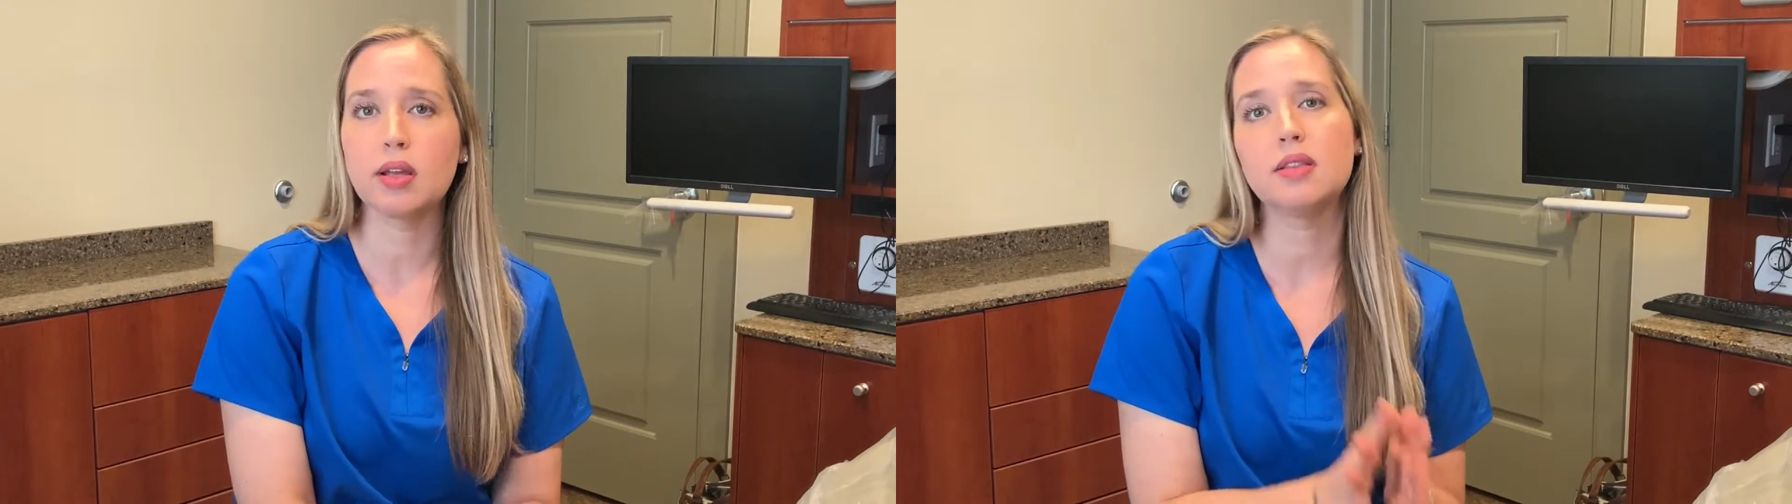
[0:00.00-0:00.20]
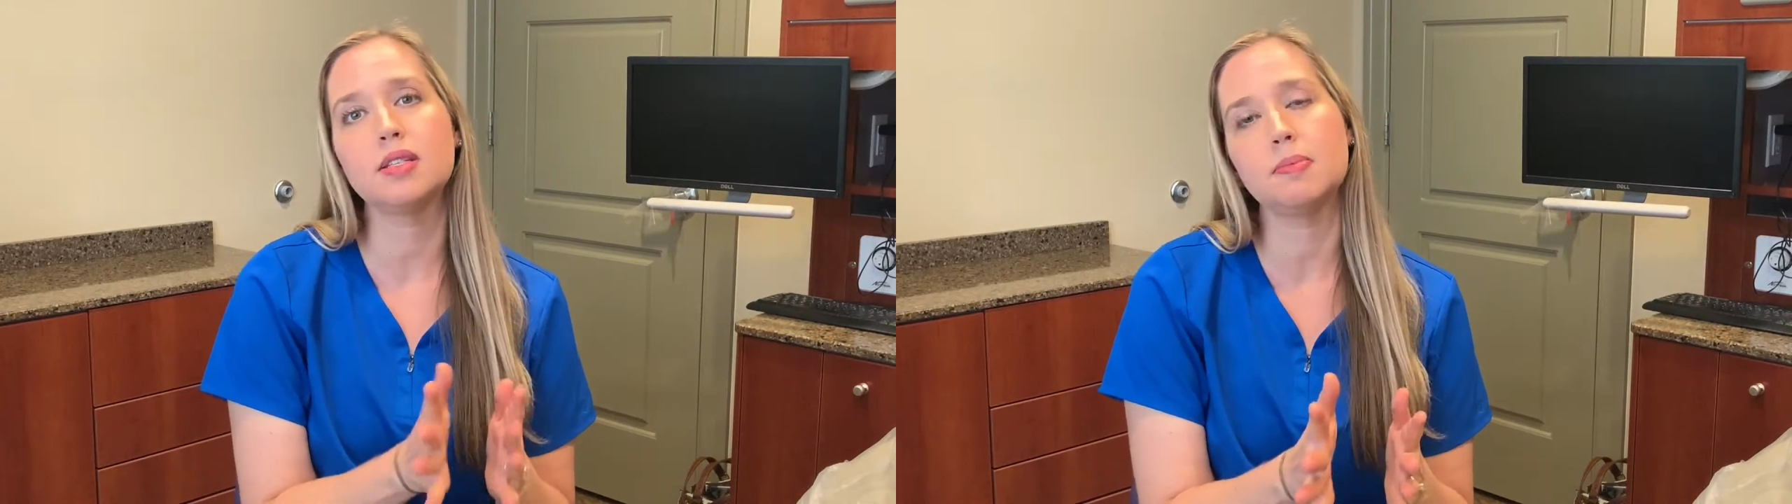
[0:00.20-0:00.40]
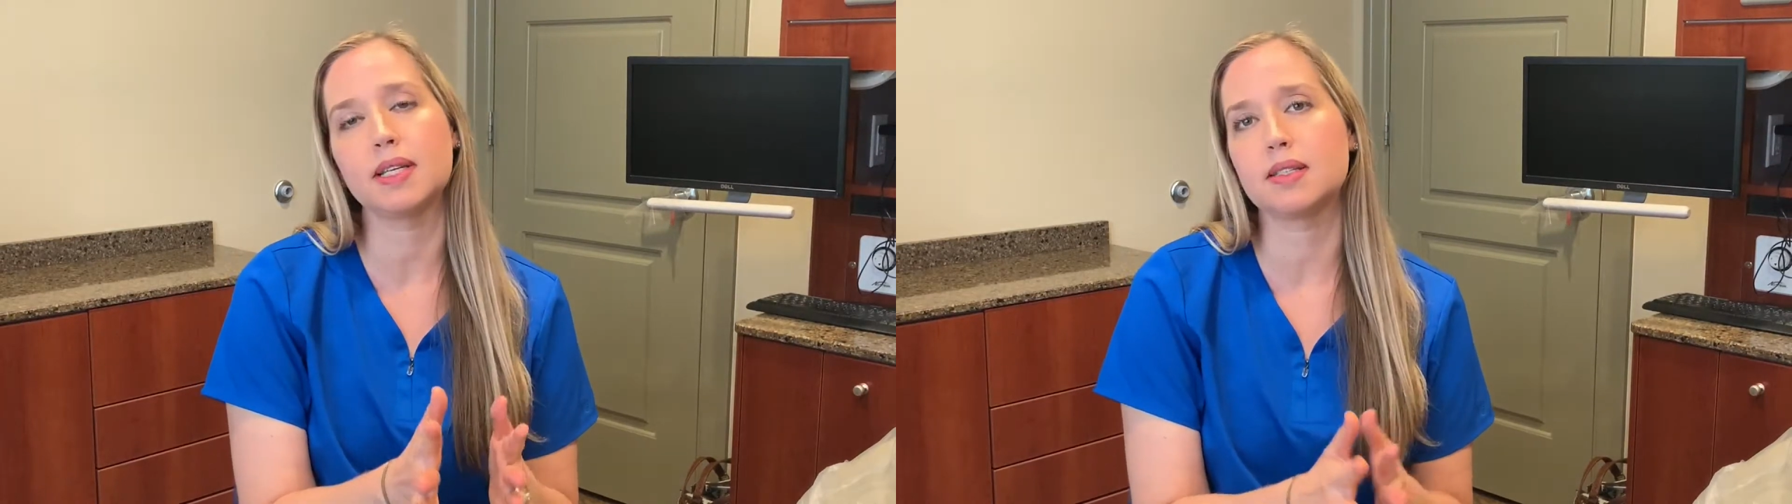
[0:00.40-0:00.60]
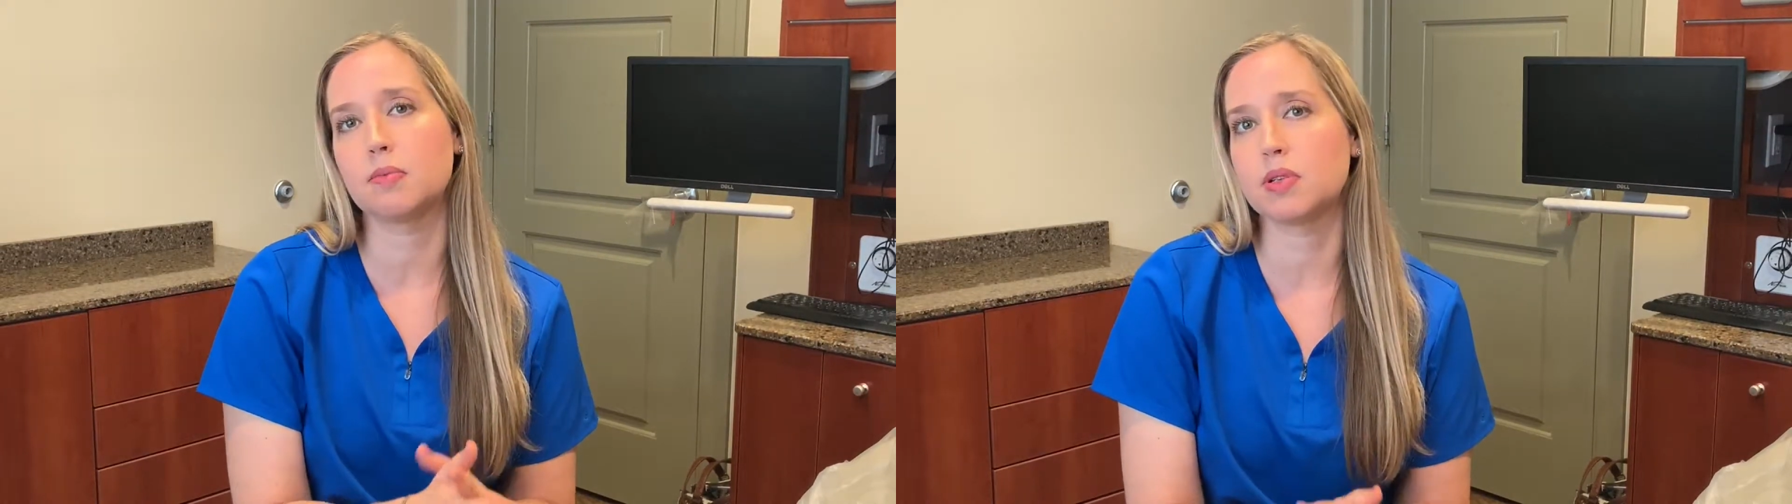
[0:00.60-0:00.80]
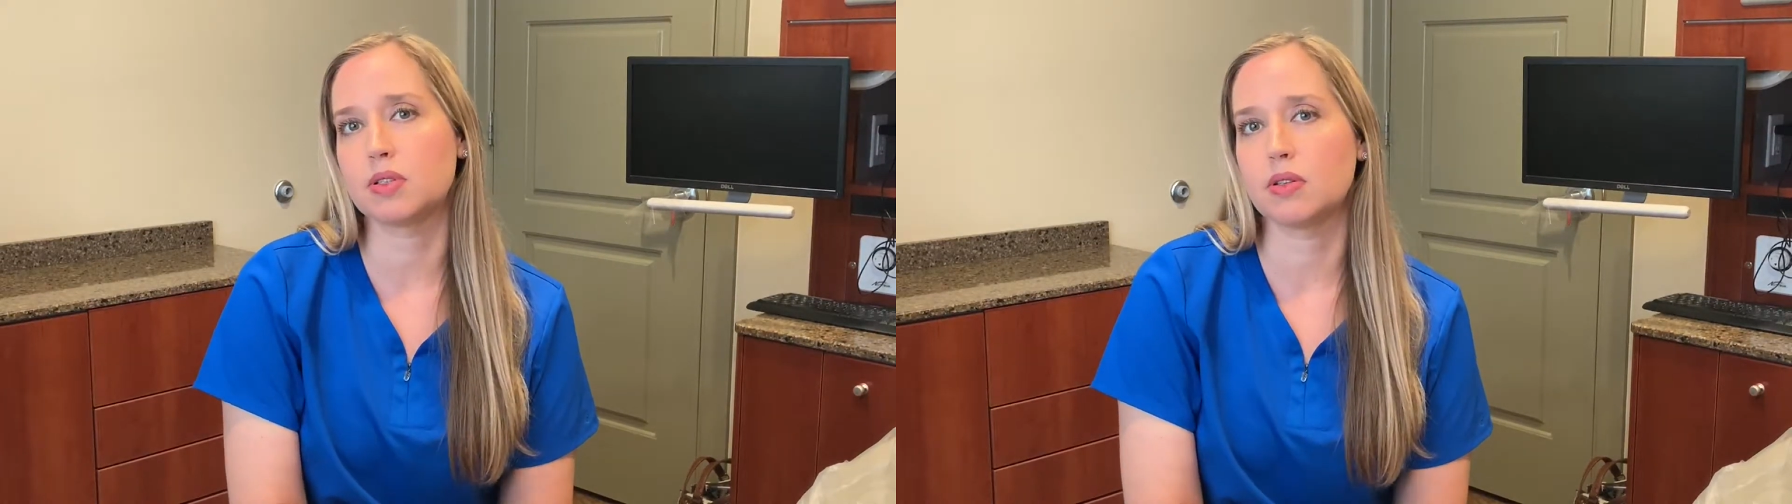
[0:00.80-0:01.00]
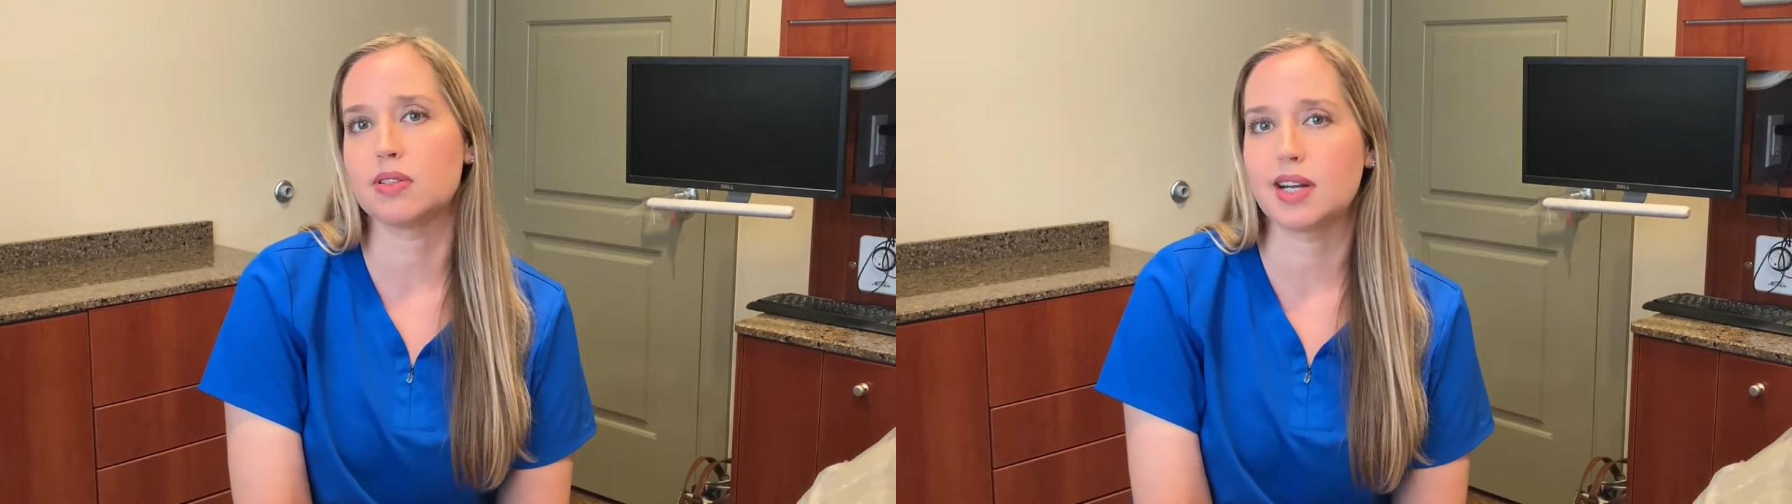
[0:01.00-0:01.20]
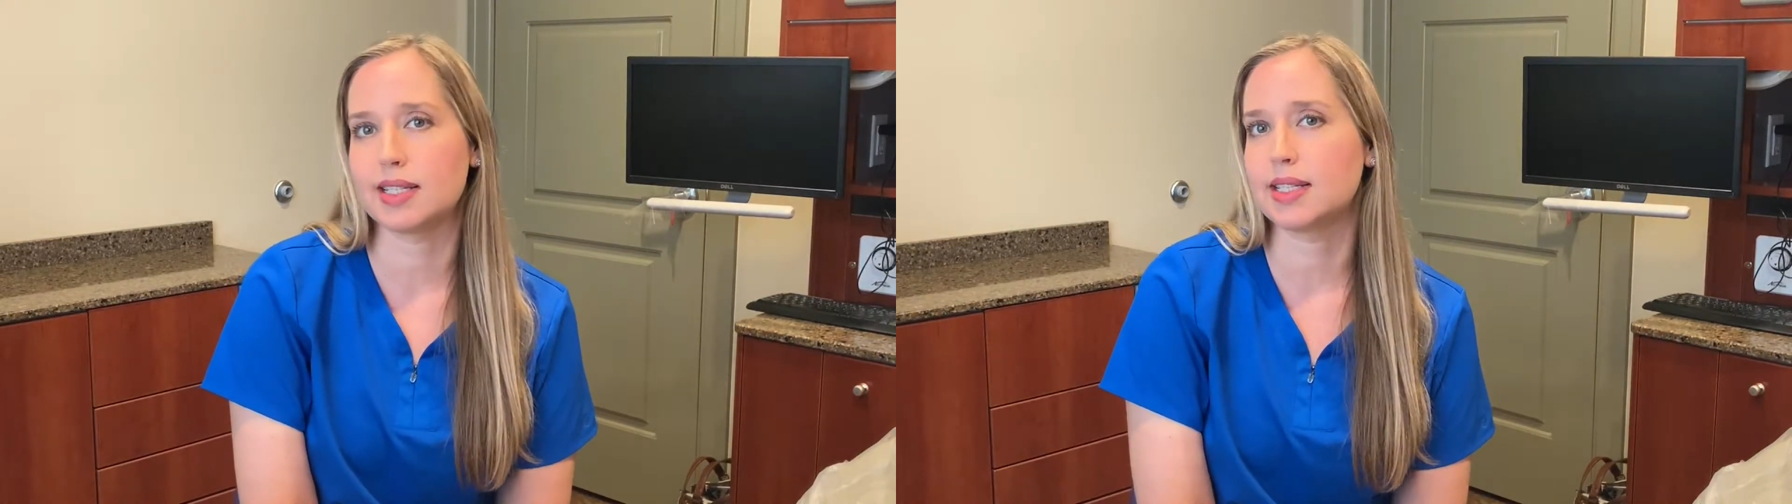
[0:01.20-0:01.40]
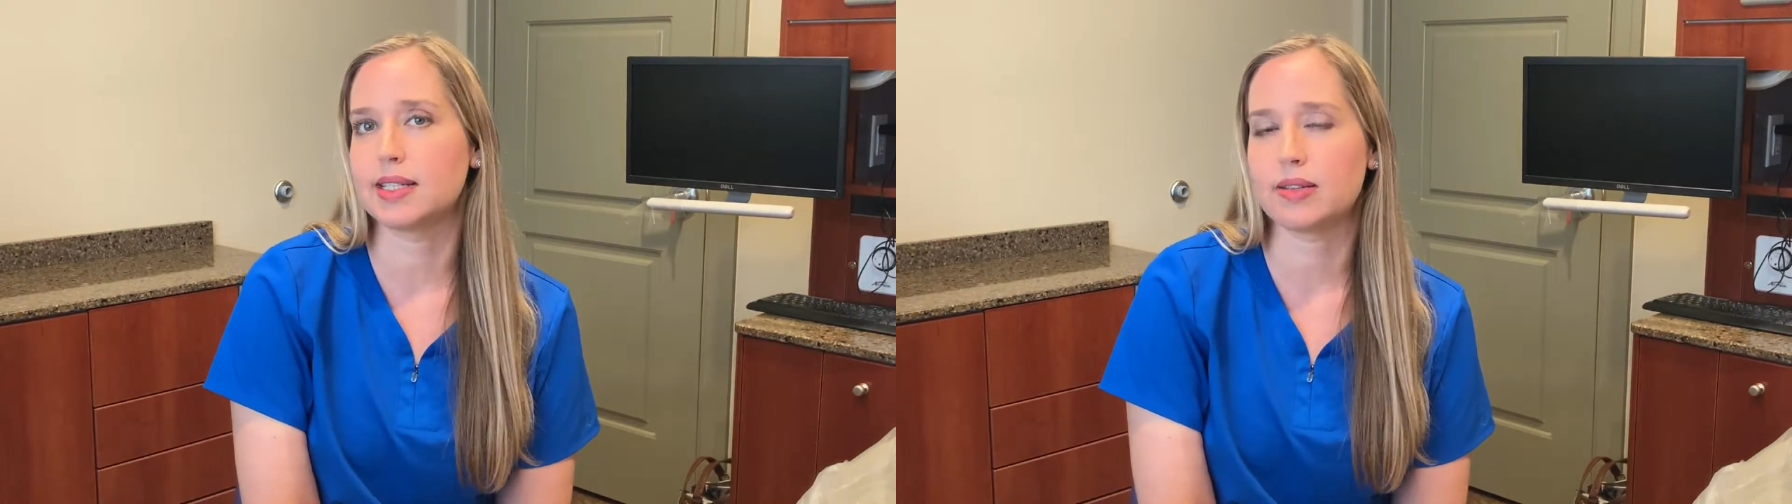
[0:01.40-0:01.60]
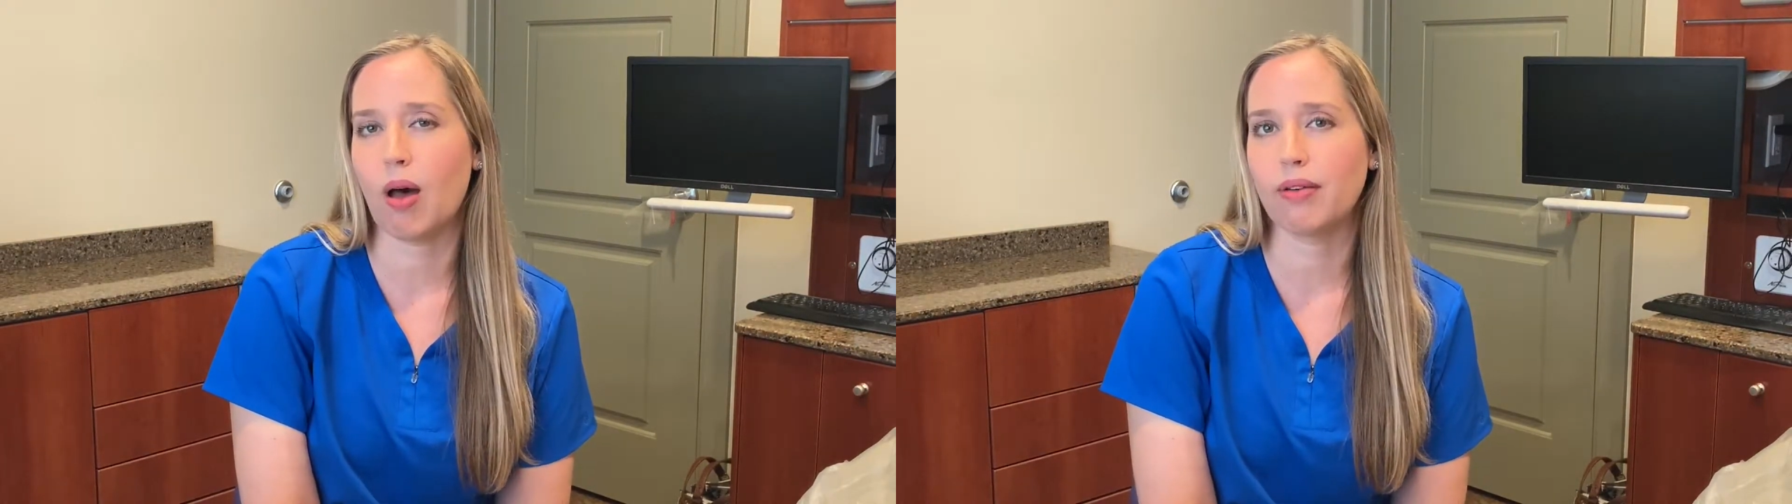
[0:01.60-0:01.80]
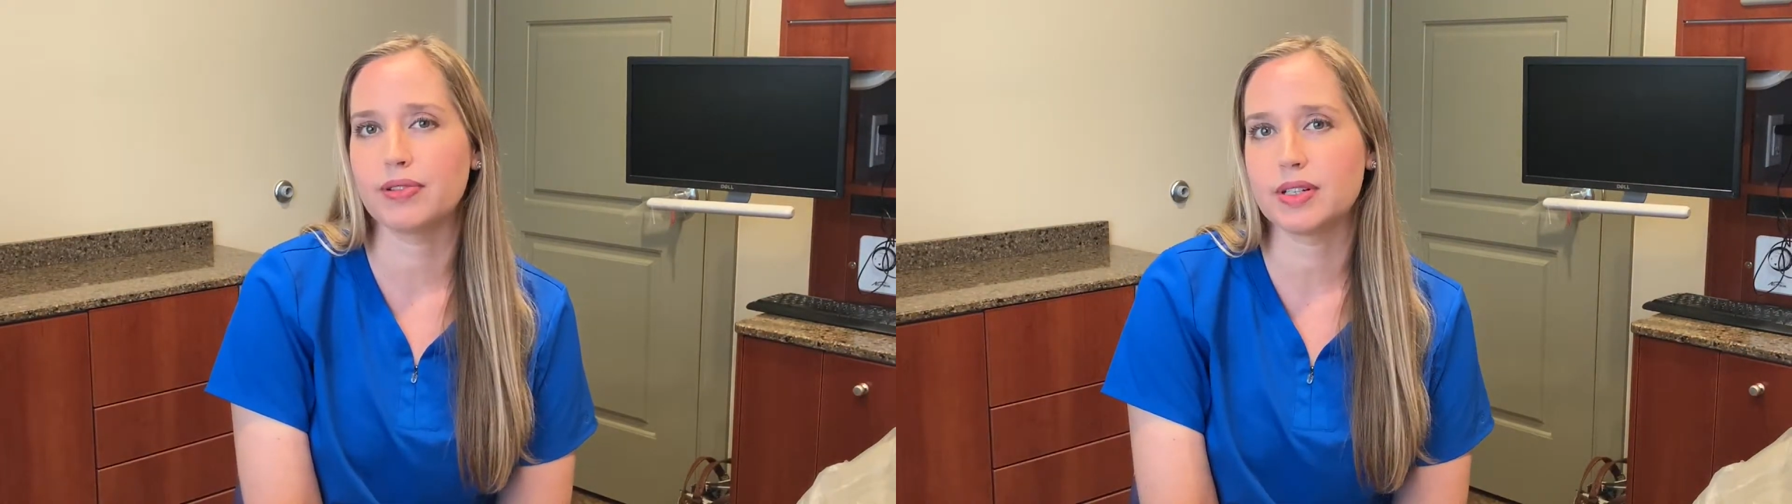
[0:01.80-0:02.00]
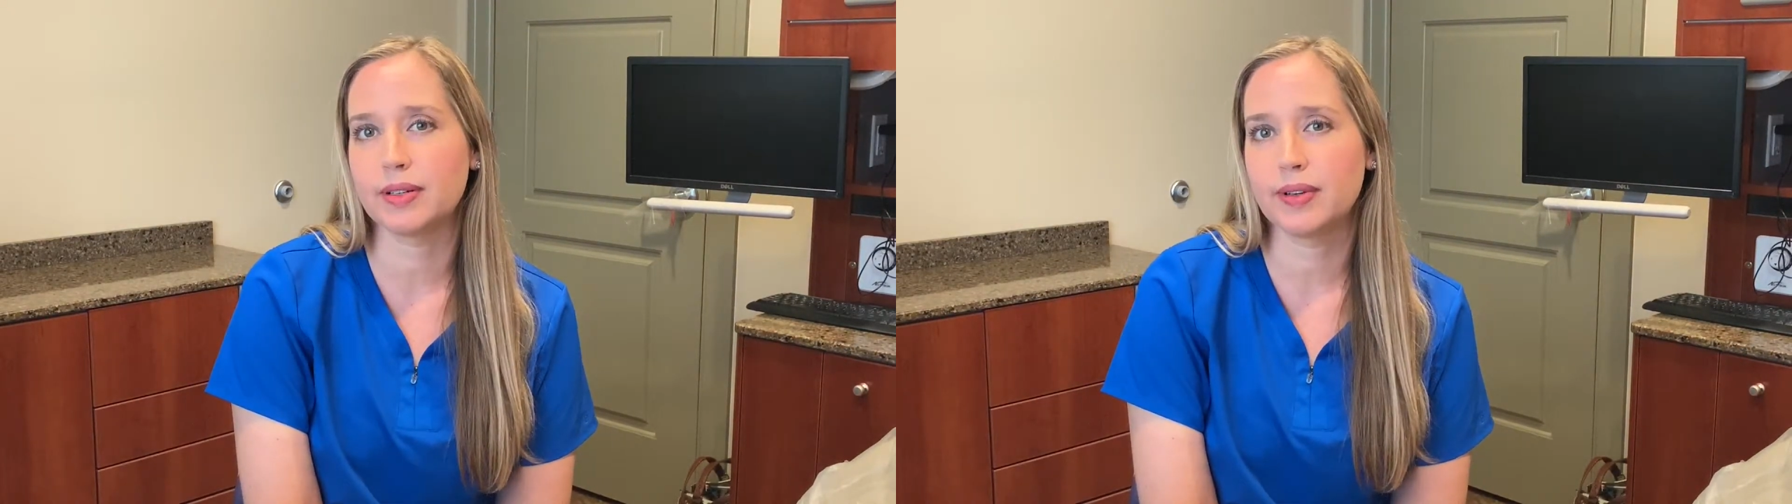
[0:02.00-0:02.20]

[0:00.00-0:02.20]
This makes the bristles nice and soft.